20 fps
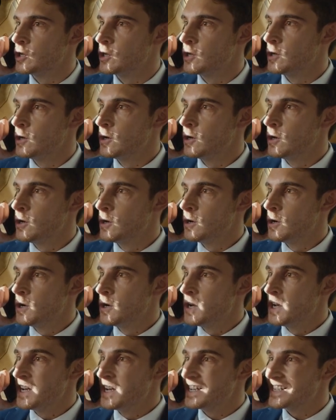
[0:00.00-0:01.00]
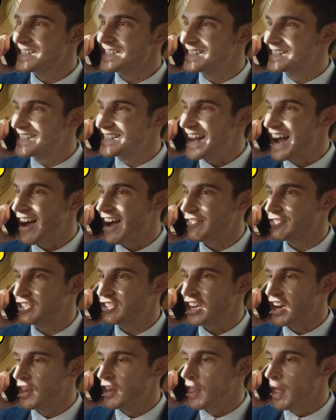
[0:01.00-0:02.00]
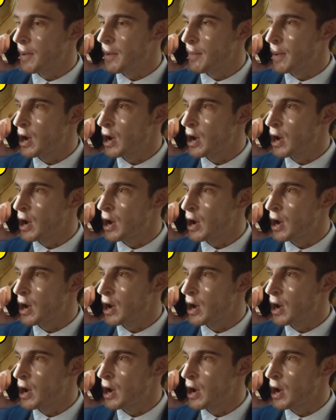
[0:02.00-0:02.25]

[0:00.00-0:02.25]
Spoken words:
that the insurgencies they are talking about